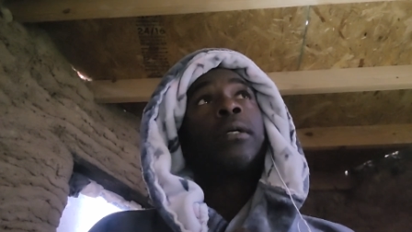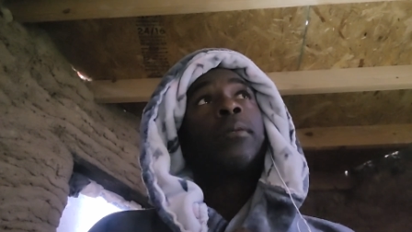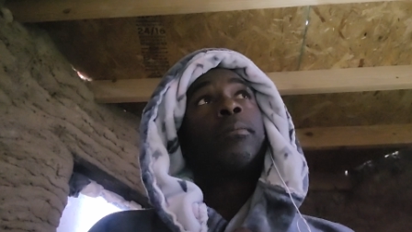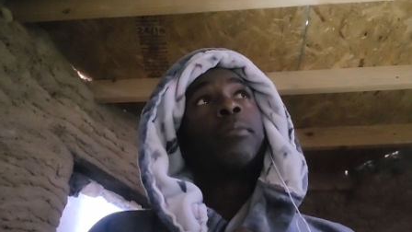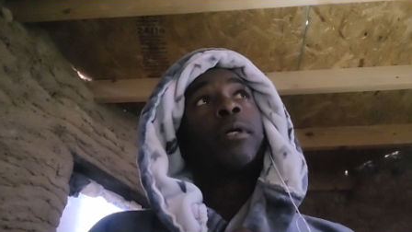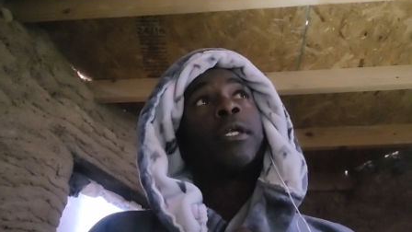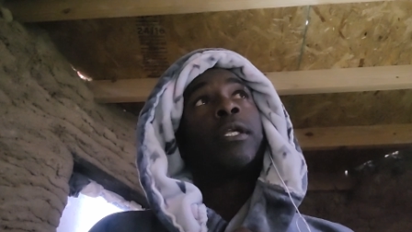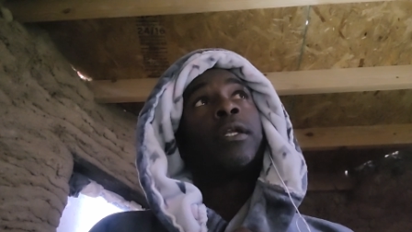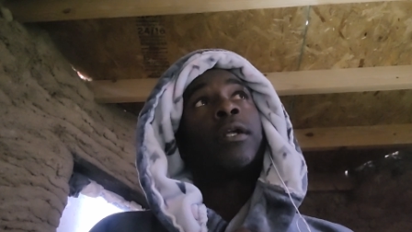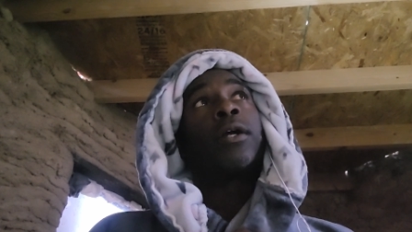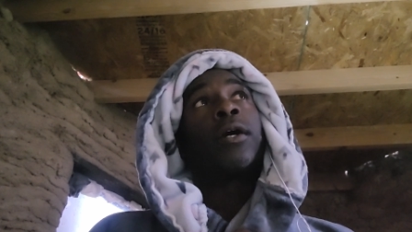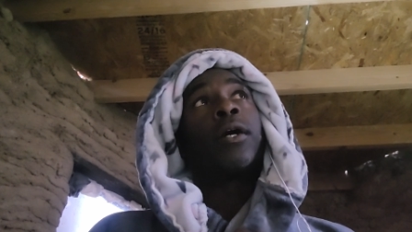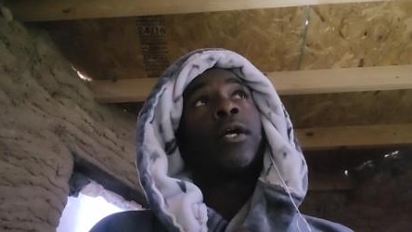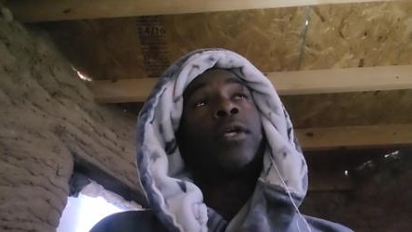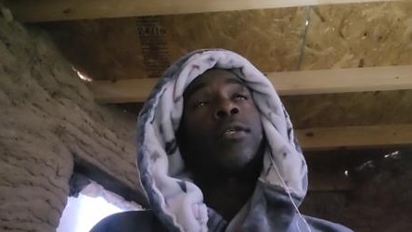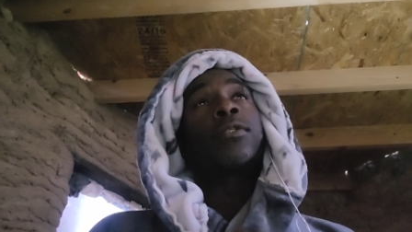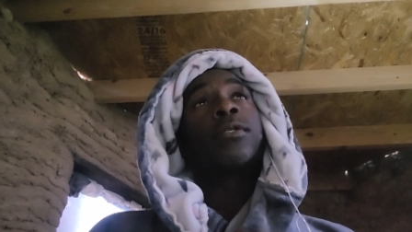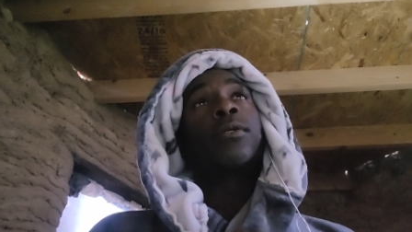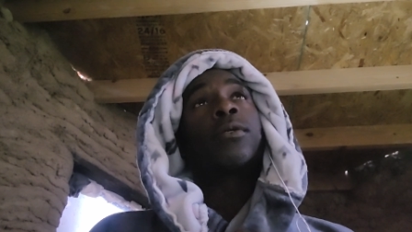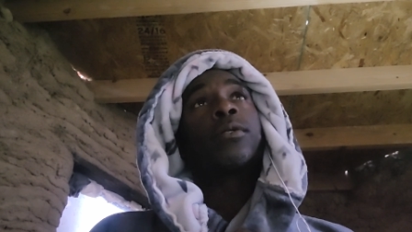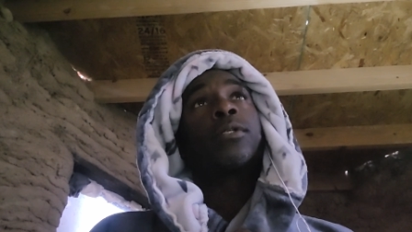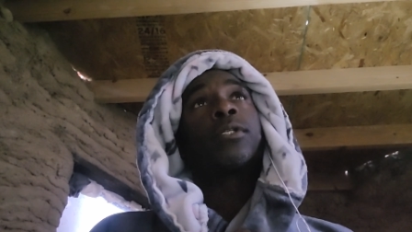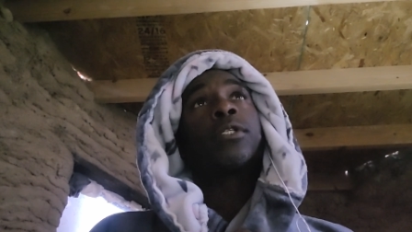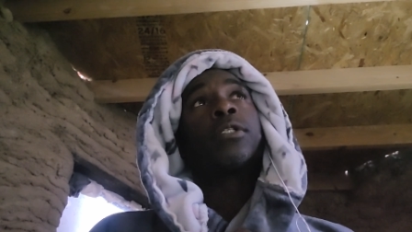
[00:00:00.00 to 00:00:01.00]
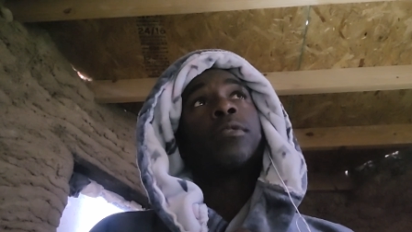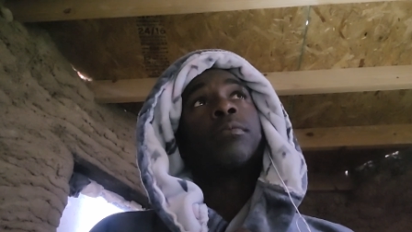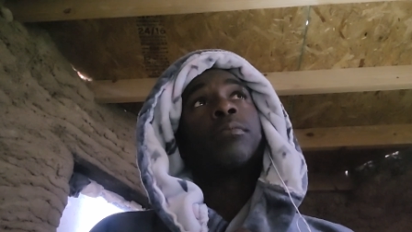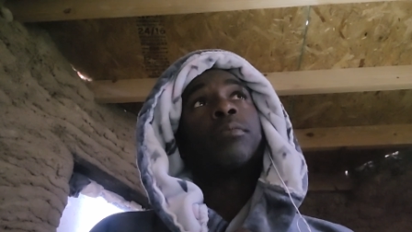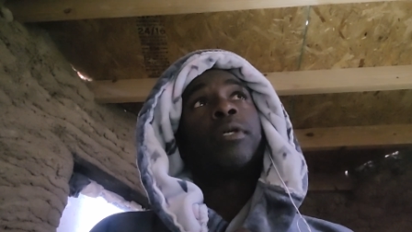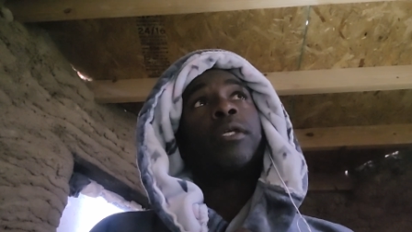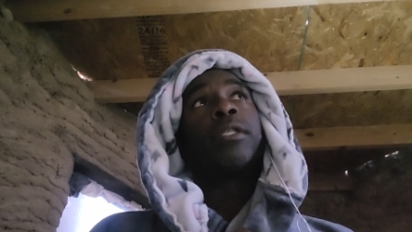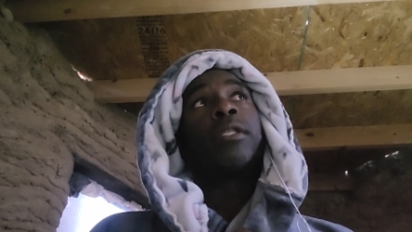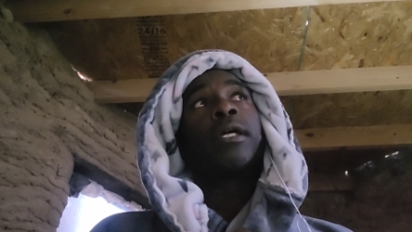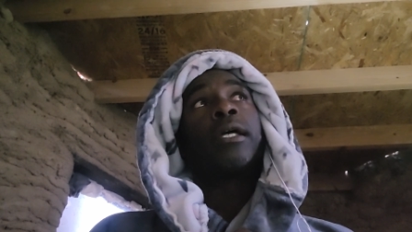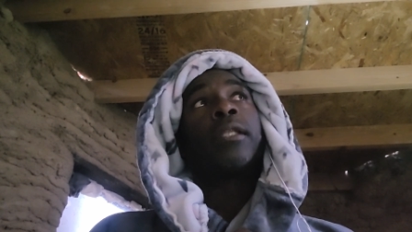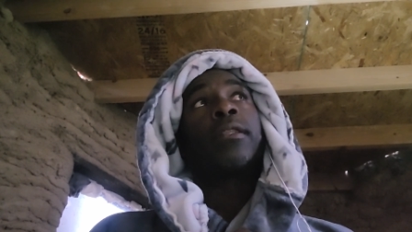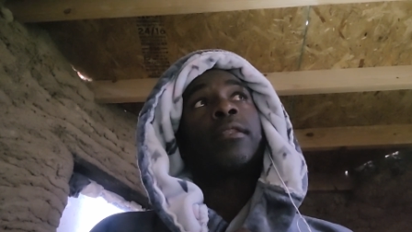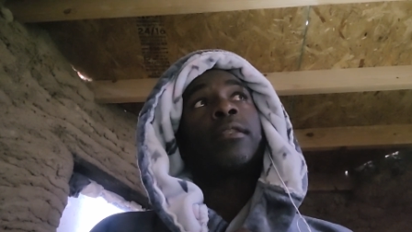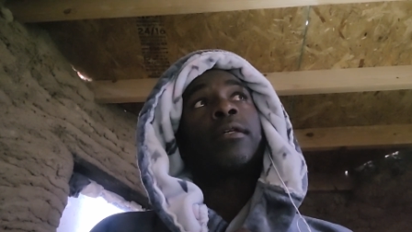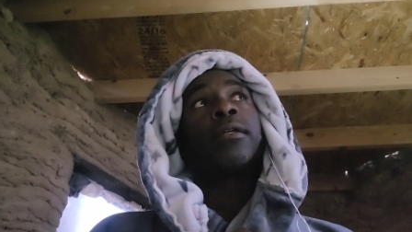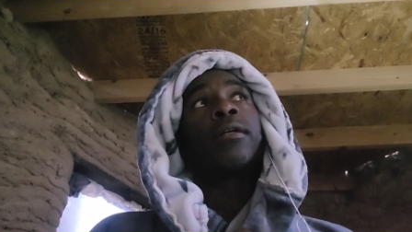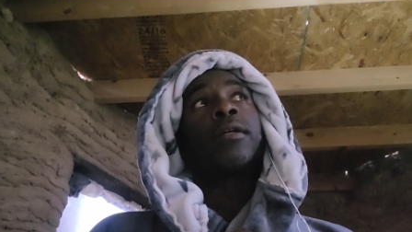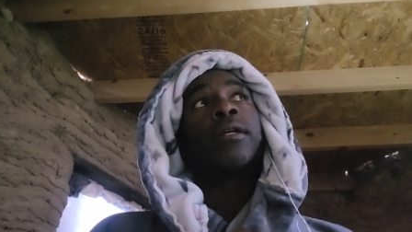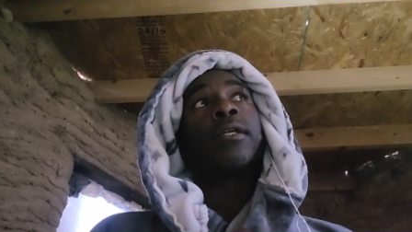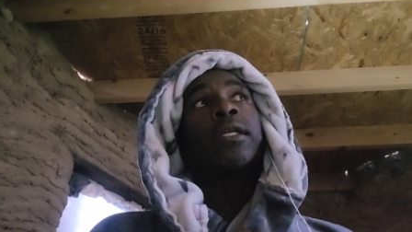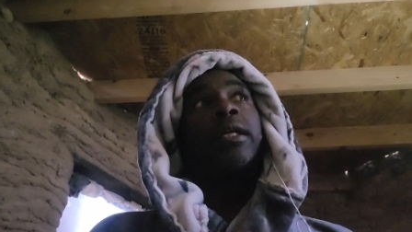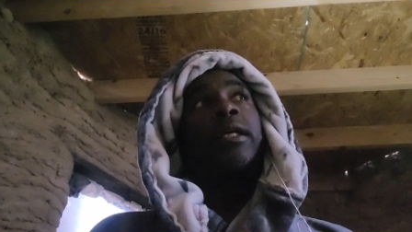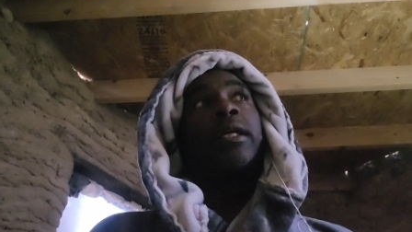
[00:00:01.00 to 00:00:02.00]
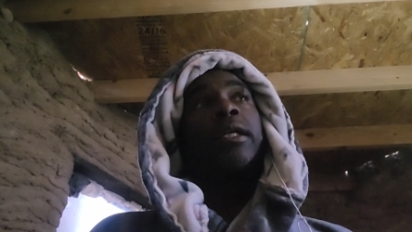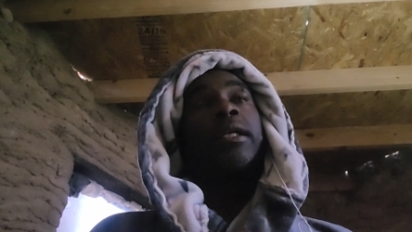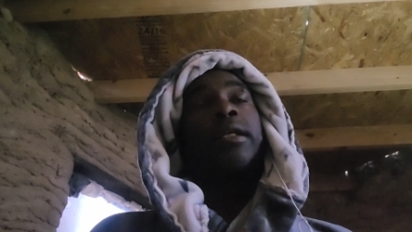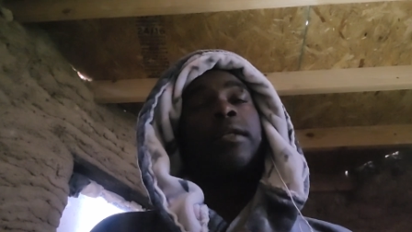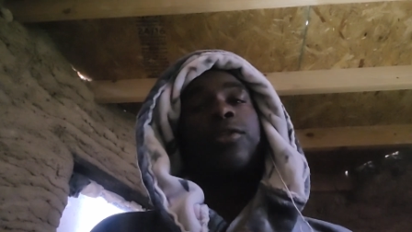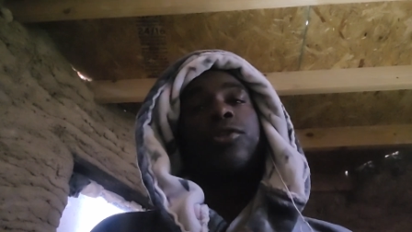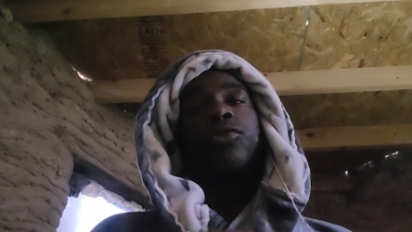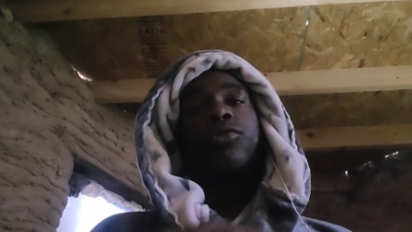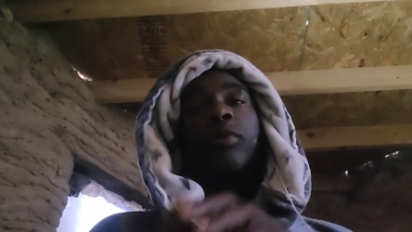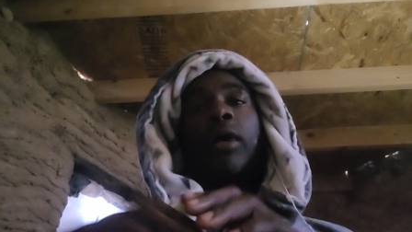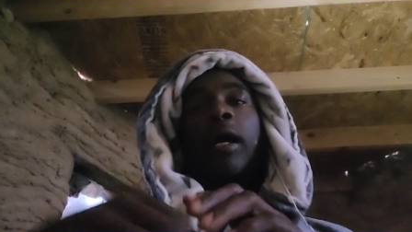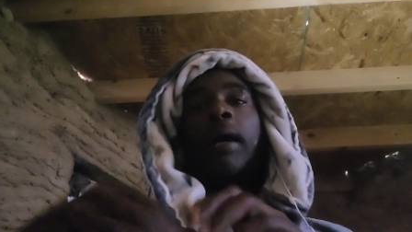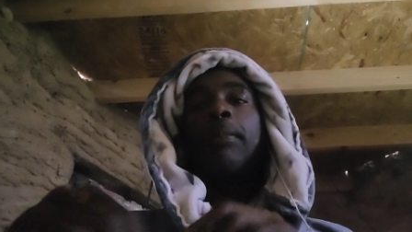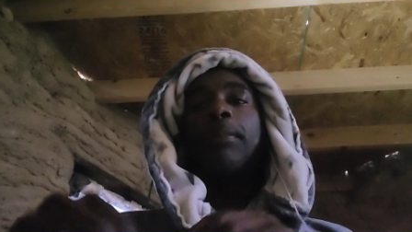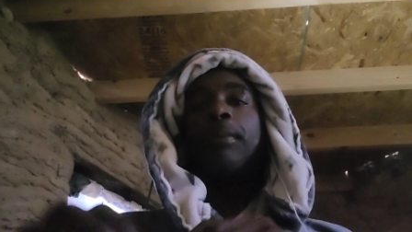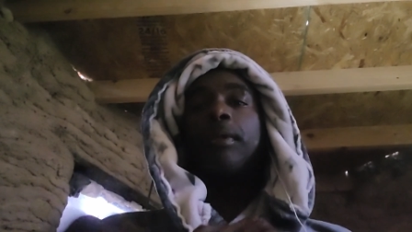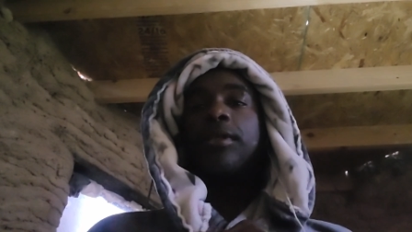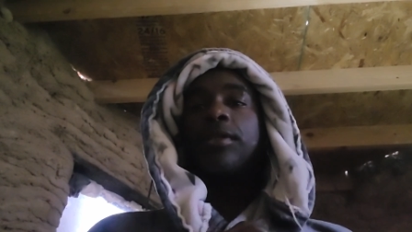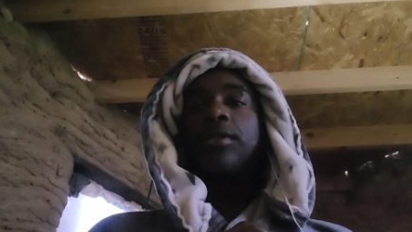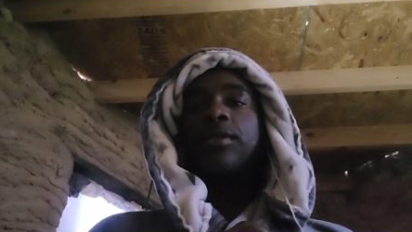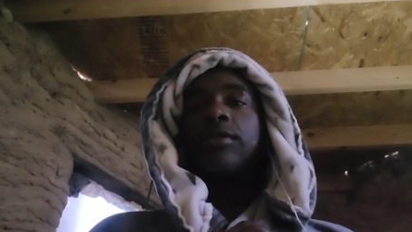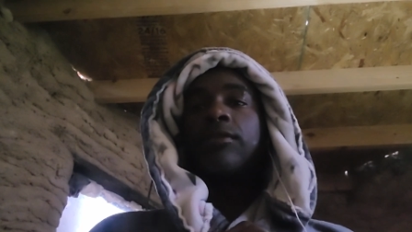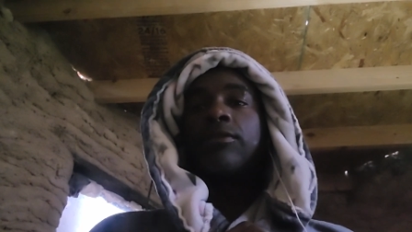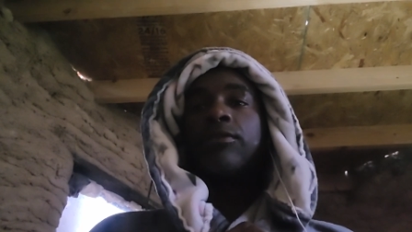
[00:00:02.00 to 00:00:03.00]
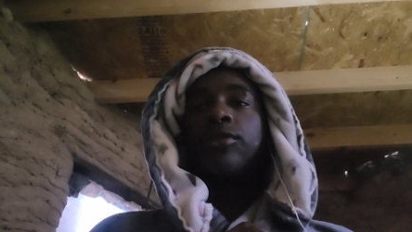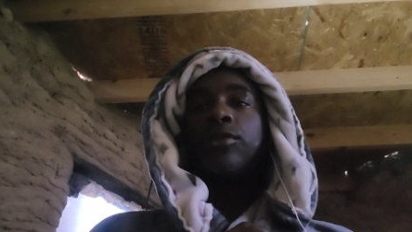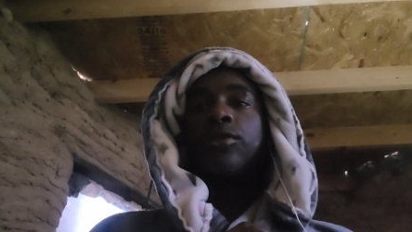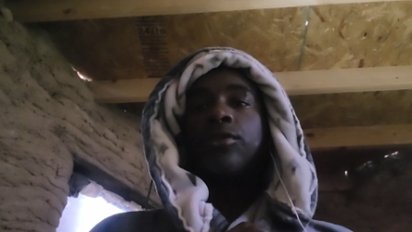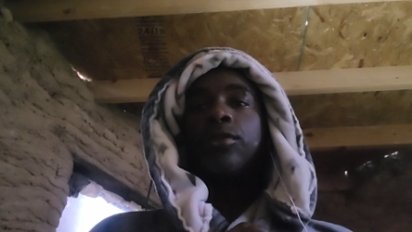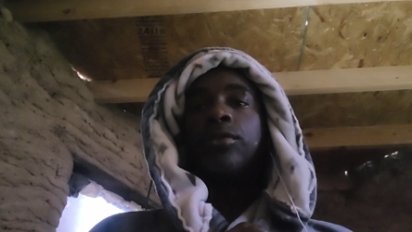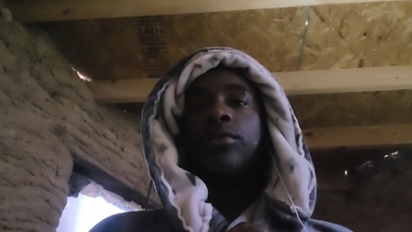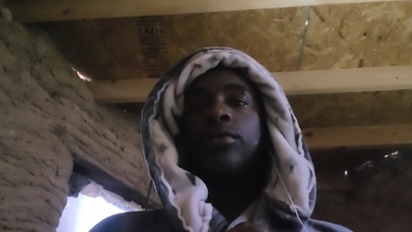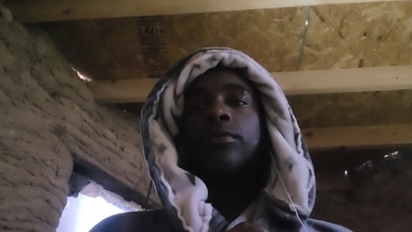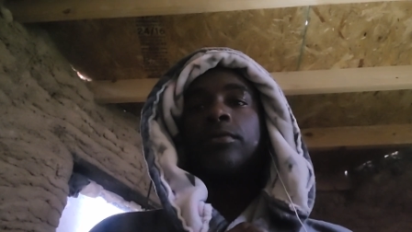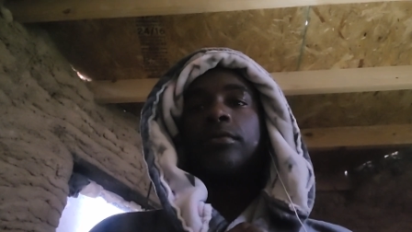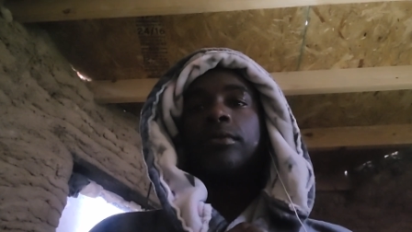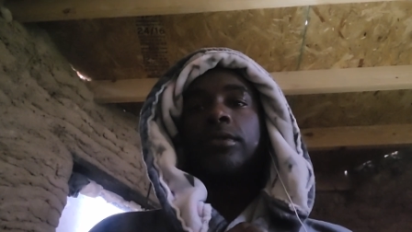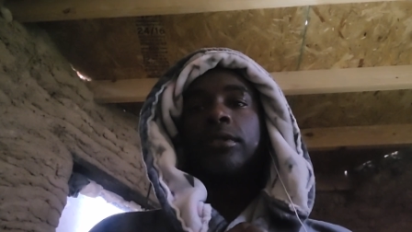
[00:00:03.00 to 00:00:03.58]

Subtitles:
But it also could be that they're getting droplets of dew,